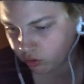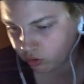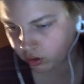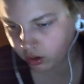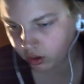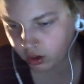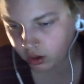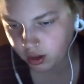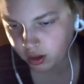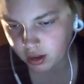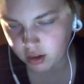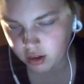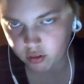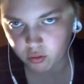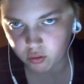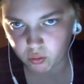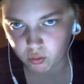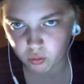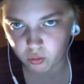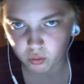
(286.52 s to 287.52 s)
and it's
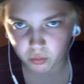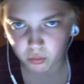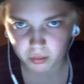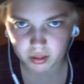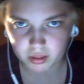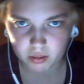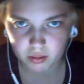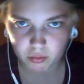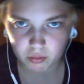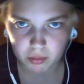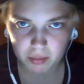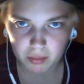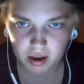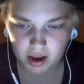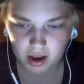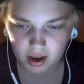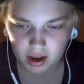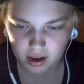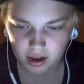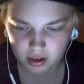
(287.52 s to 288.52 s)
going all the way down to my
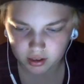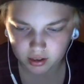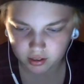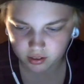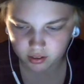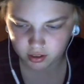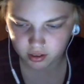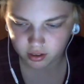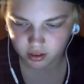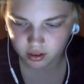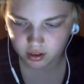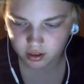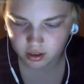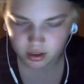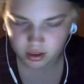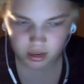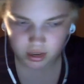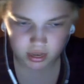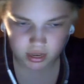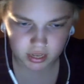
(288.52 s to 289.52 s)
hands, and
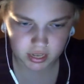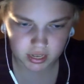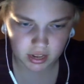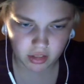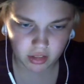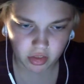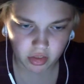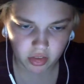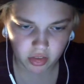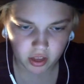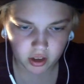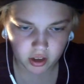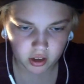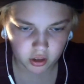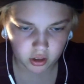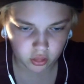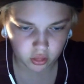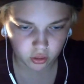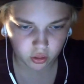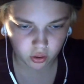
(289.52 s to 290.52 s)
it's getting thicker
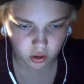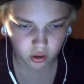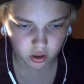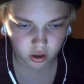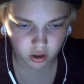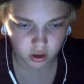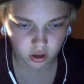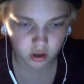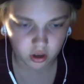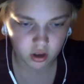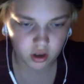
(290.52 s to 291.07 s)
and darker.